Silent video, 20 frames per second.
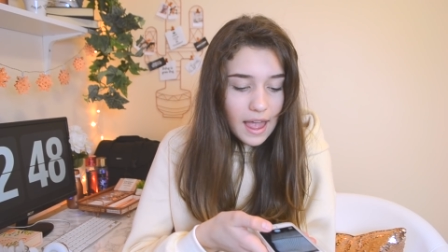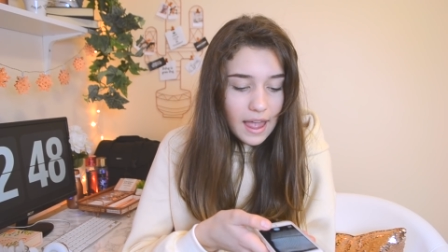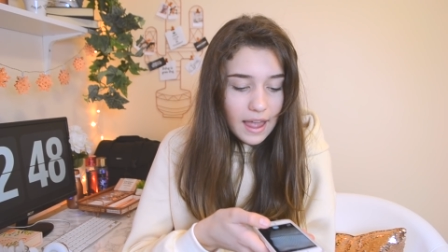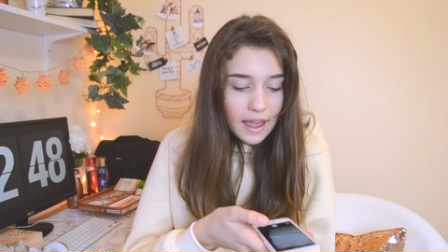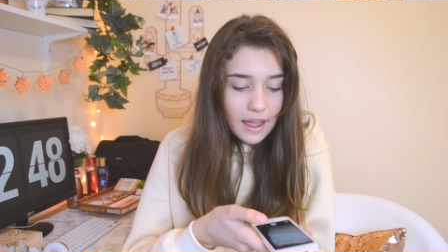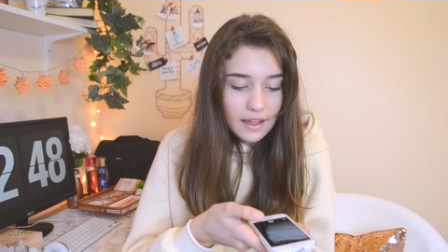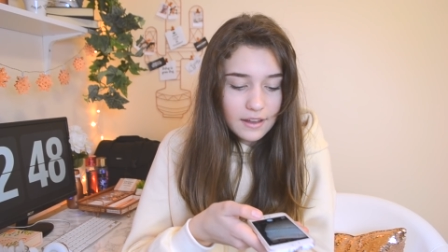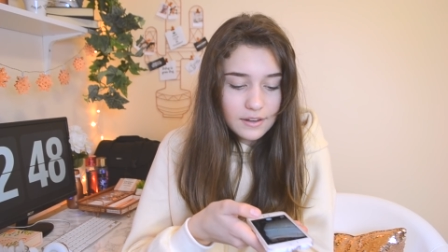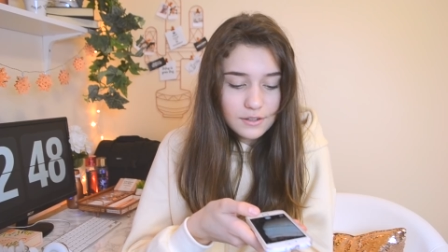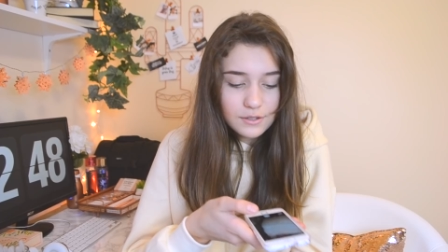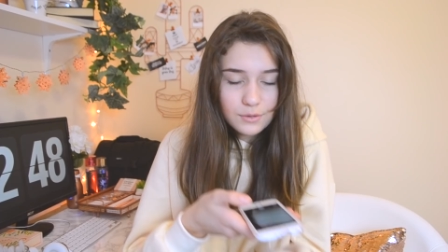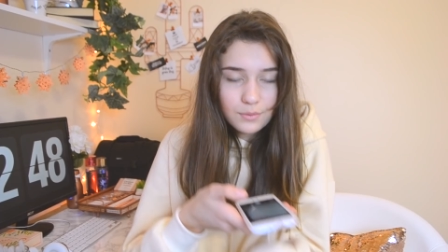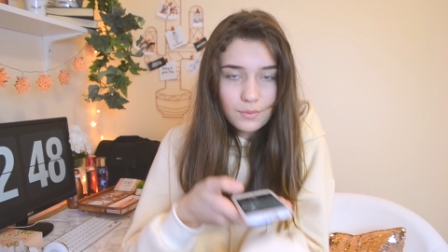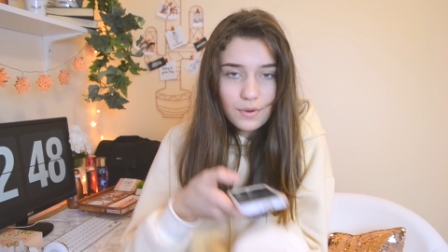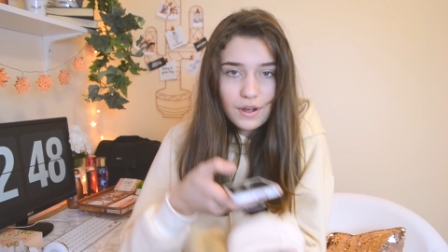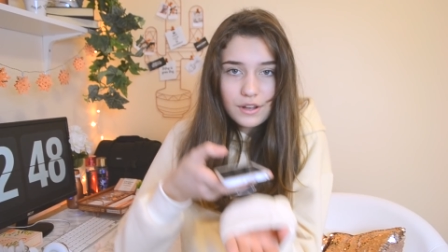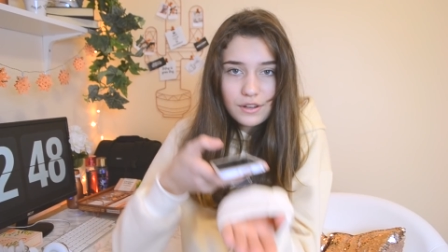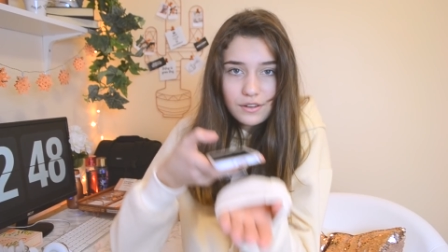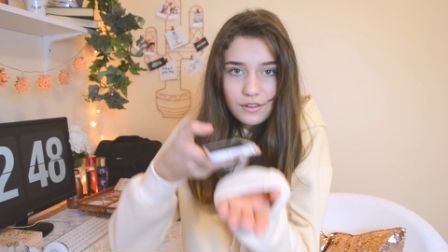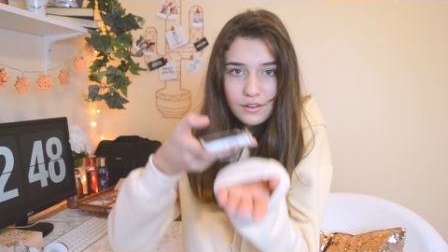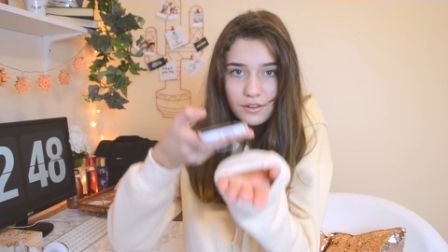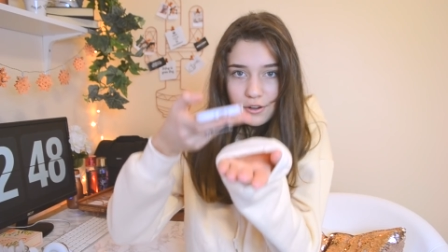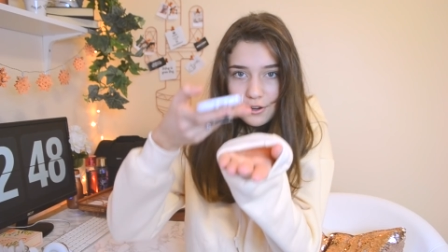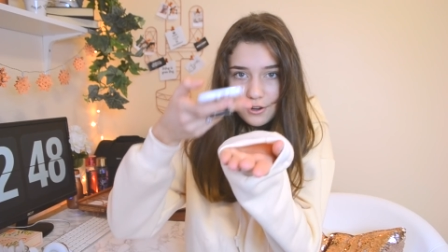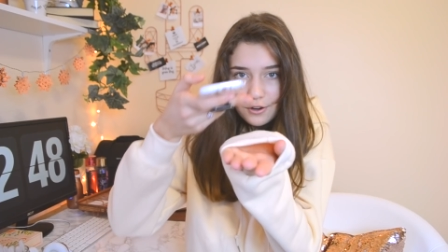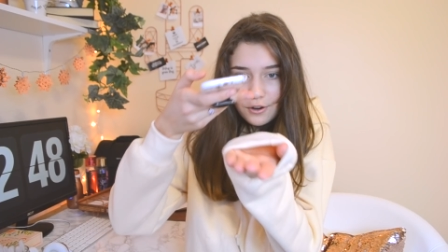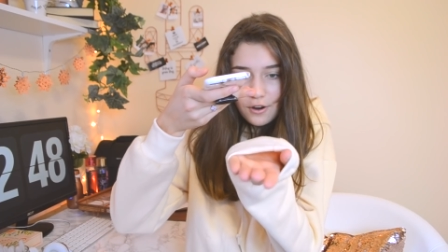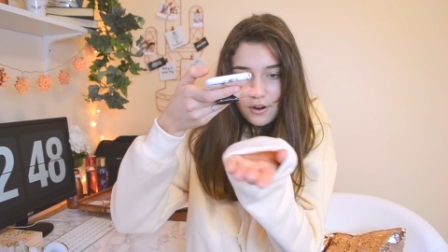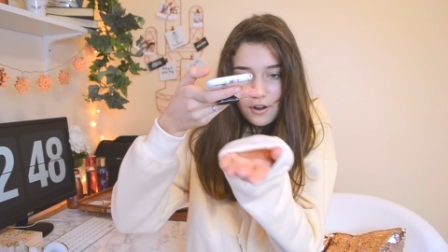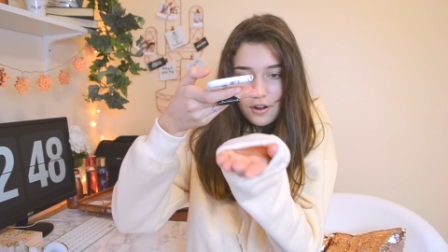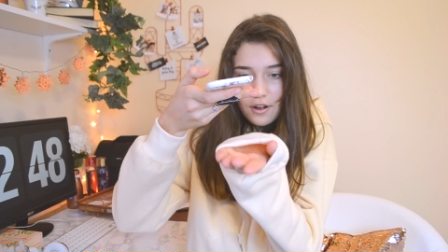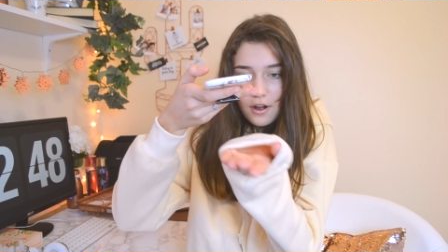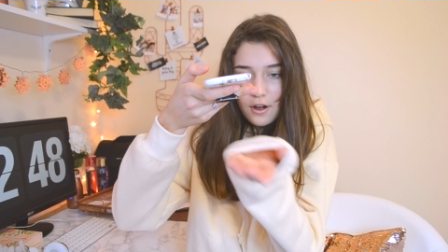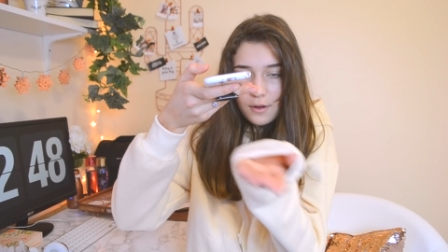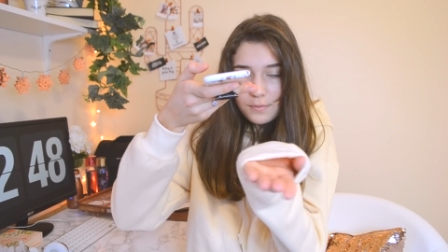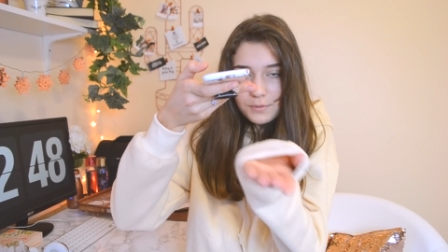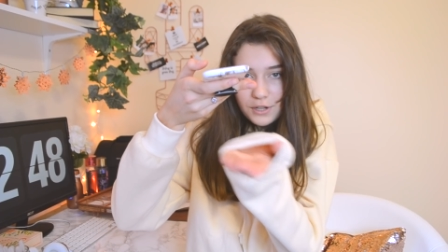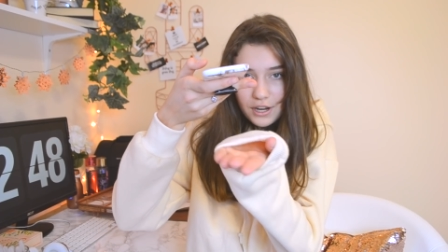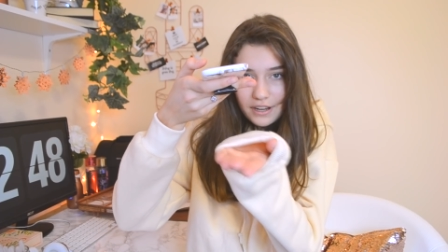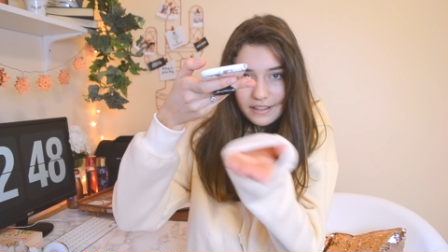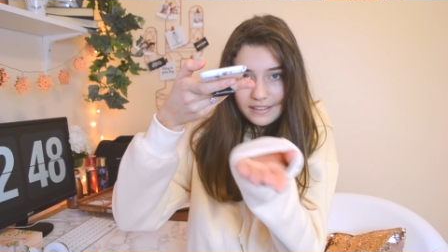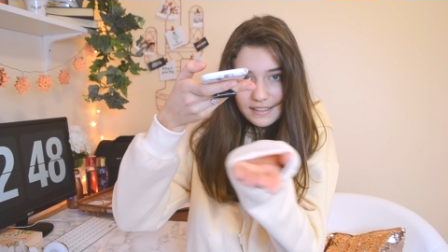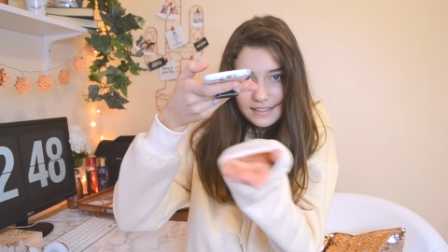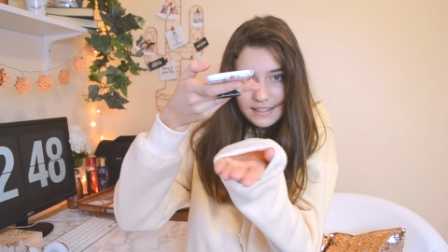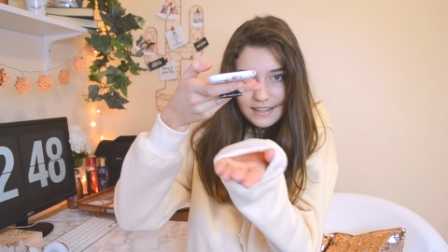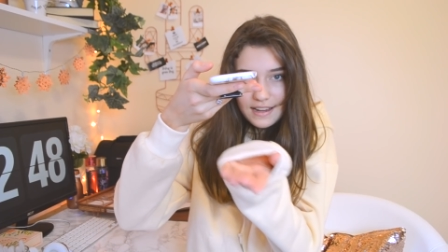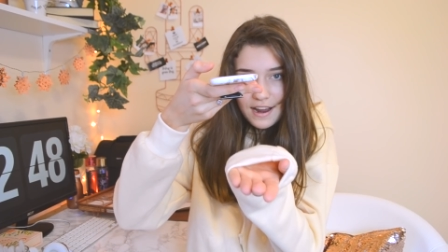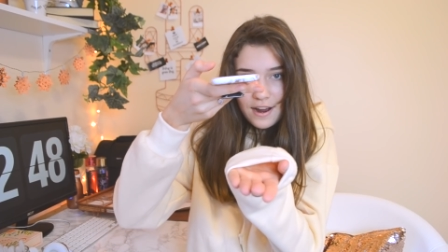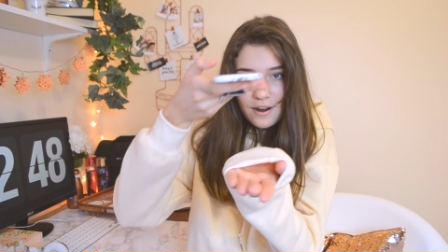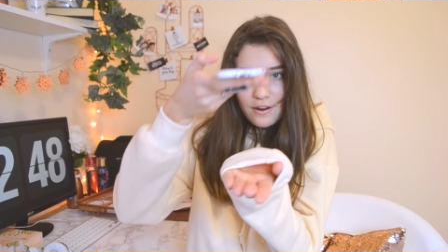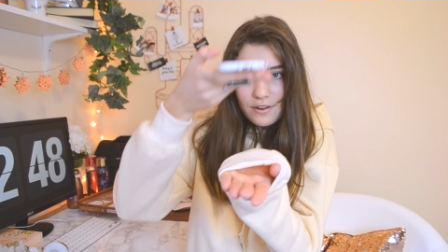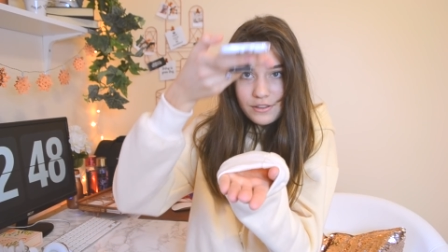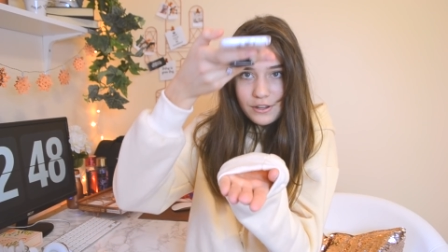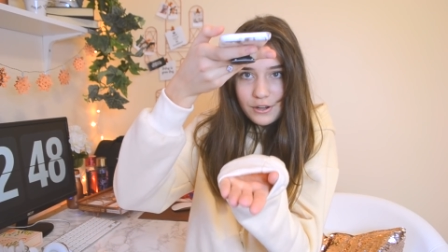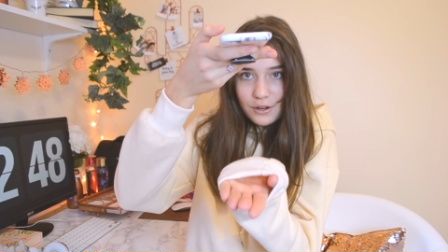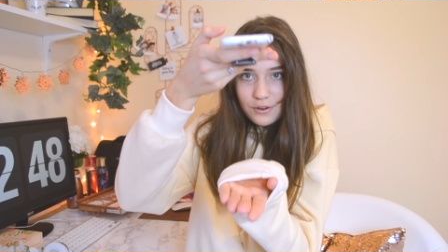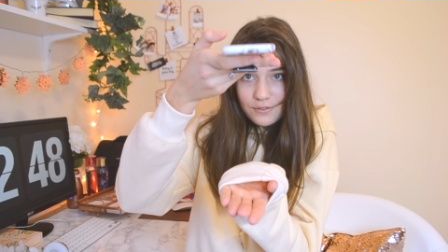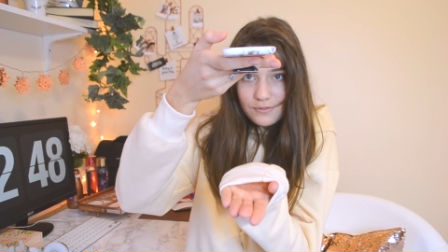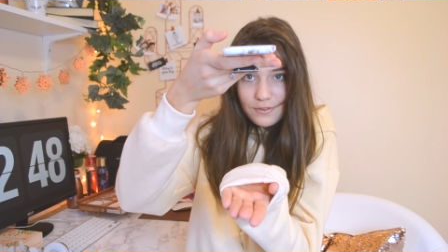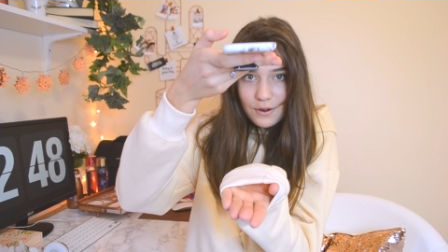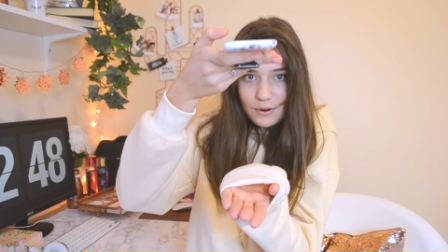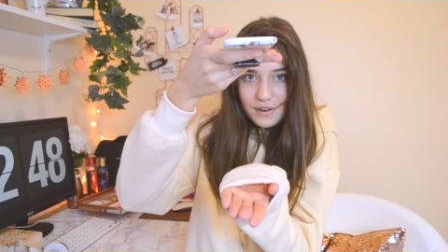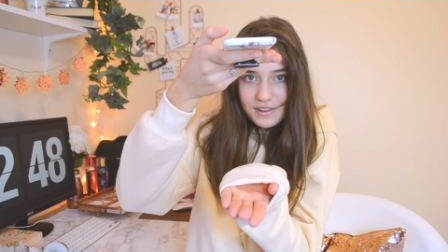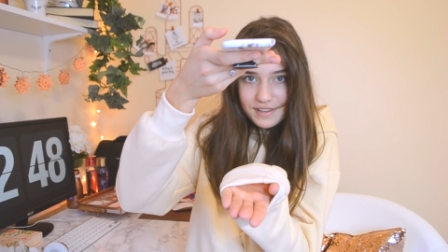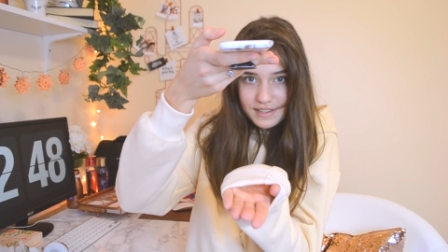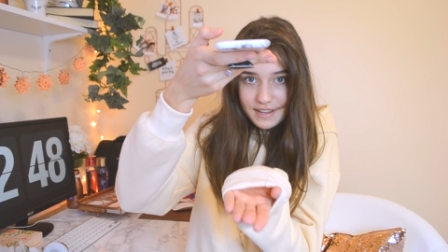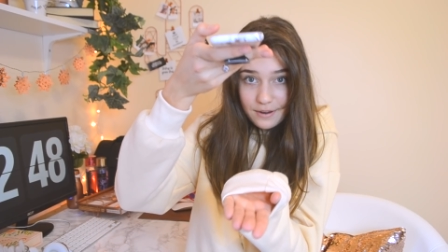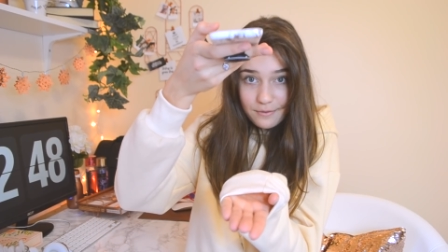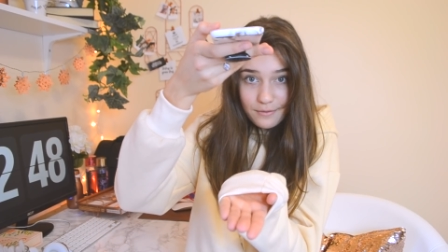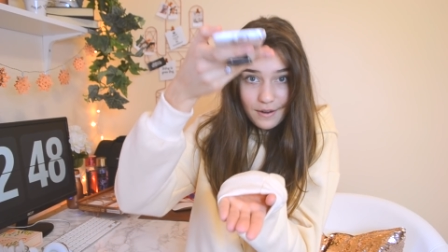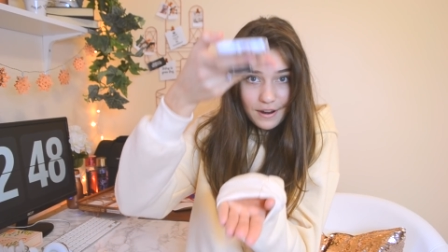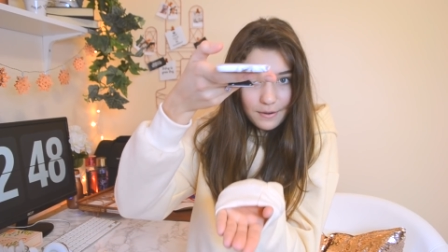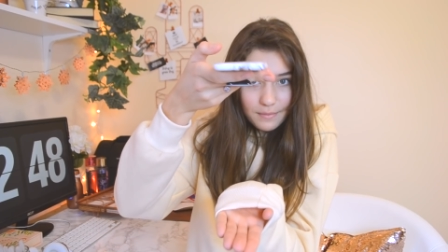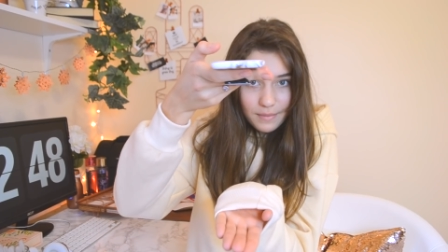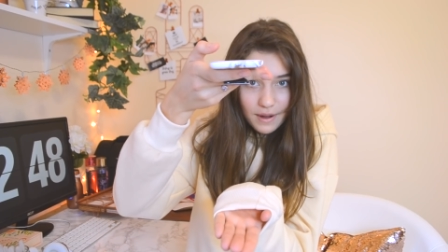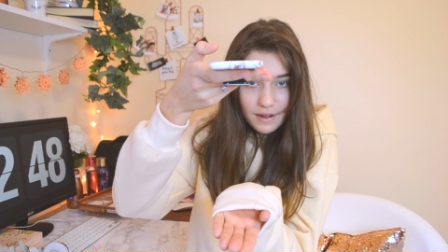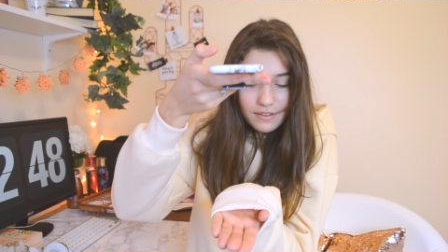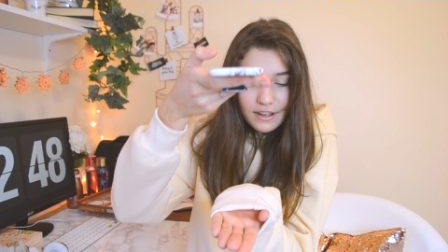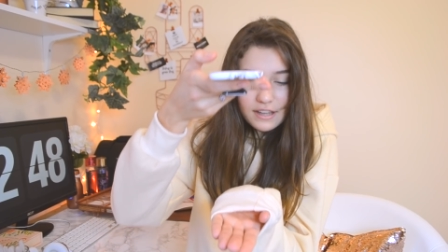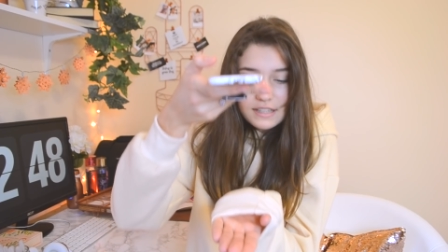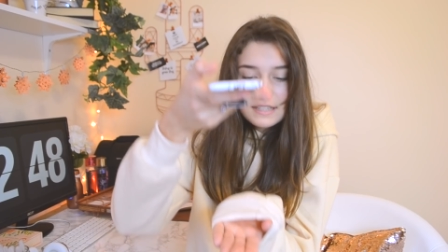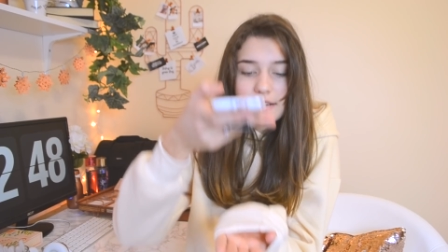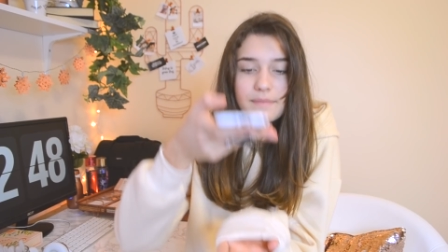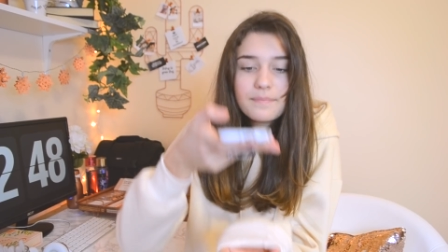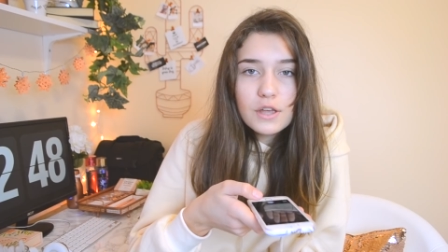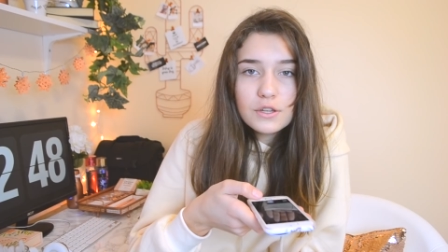And when your object is here and then your phone is like right above it.